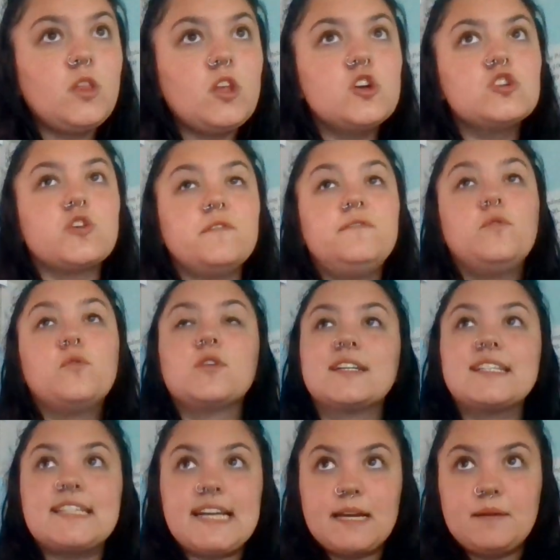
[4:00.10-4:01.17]
So for
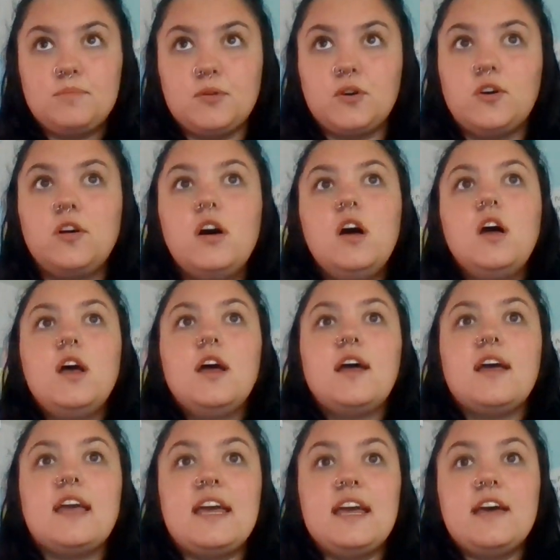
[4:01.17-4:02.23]
example,
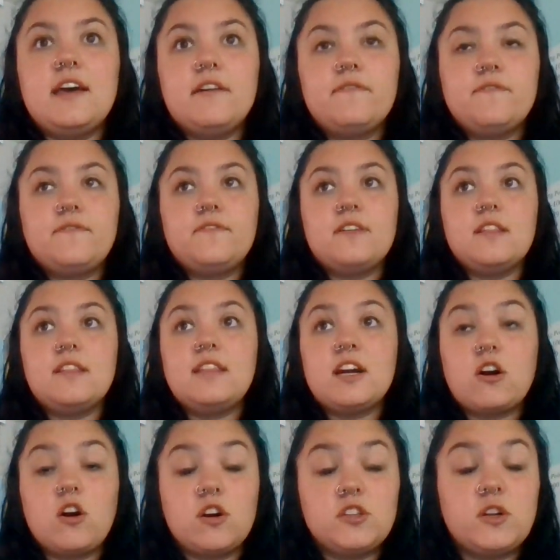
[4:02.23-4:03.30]
if
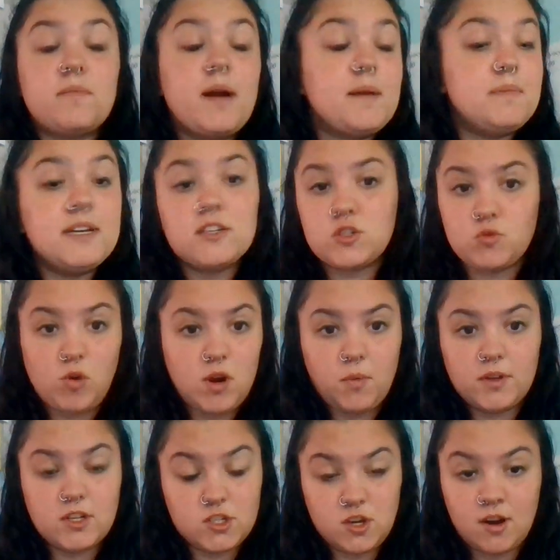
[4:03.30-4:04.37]
there might be a story
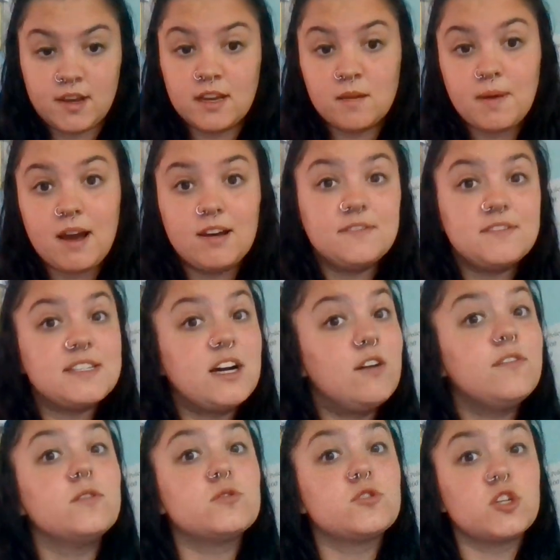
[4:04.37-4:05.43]
where they're talking about if cell
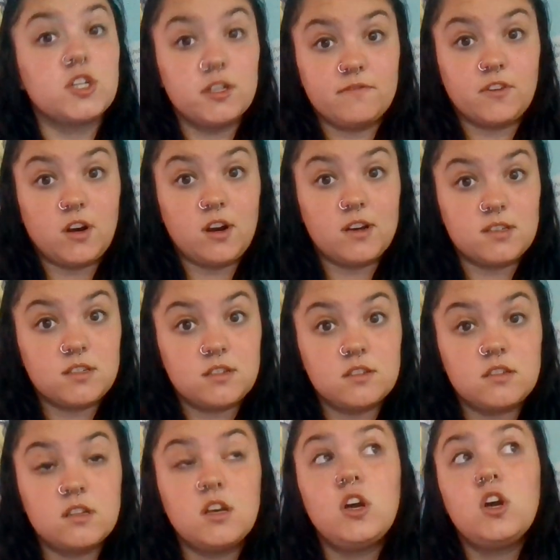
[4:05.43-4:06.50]
phones are good for
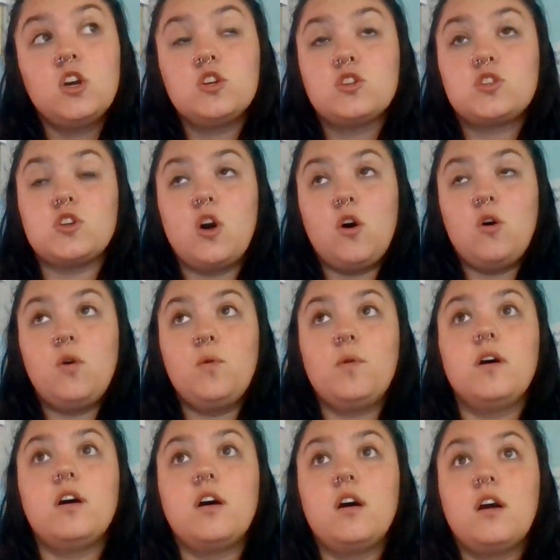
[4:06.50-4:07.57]
us.
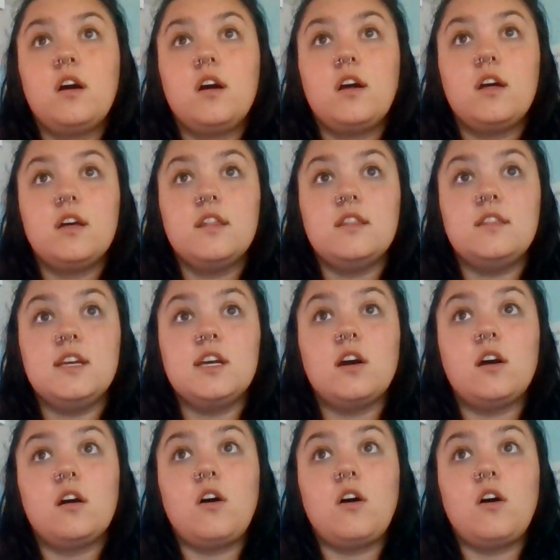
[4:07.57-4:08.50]
So the